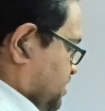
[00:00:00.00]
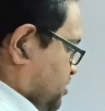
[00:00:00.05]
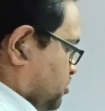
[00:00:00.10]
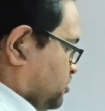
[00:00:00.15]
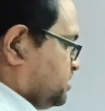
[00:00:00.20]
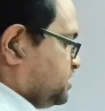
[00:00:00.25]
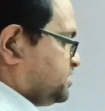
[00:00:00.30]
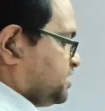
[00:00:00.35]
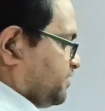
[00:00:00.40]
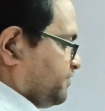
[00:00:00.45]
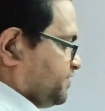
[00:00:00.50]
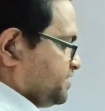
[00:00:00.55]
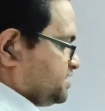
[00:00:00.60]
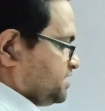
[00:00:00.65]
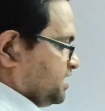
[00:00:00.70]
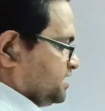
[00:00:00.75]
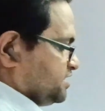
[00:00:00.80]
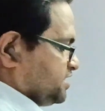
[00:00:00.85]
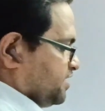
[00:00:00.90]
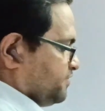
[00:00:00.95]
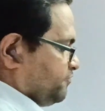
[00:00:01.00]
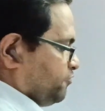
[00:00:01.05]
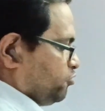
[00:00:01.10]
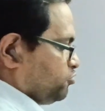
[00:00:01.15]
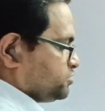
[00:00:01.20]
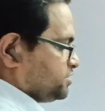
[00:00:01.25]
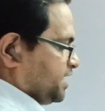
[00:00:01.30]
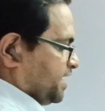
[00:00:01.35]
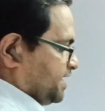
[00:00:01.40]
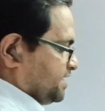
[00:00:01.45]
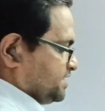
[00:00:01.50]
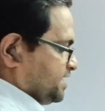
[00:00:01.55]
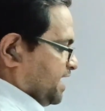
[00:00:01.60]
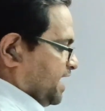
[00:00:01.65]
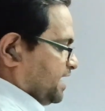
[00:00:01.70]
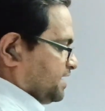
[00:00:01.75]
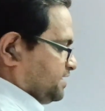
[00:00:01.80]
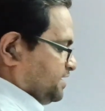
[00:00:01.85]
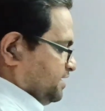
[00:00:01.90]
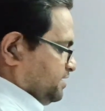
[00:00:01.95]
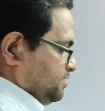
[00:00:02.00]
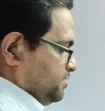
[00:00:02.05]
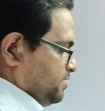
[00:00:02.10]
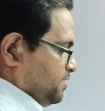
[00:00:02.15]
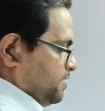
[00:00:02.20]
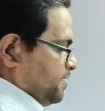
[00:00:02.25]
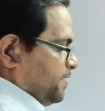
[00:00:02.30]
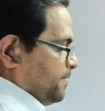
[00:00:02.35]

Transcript: or the surface tension force that is acting.